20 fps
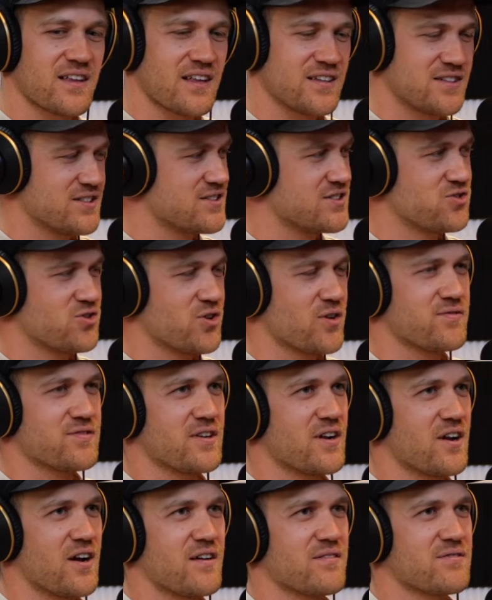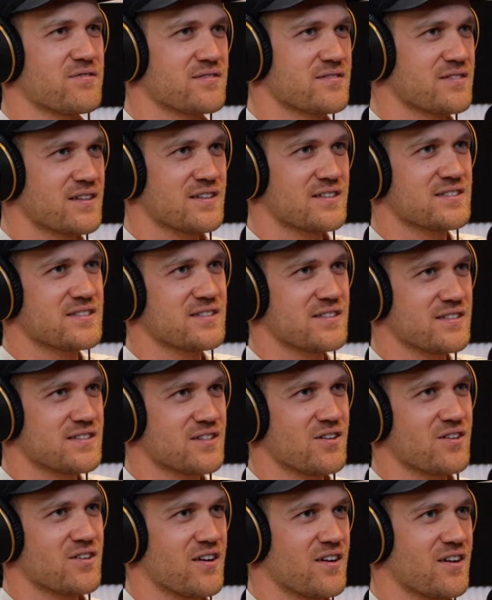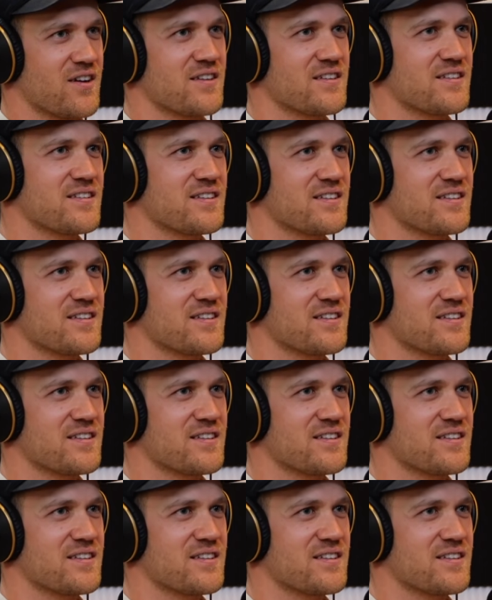It just drifted off. It's all gone.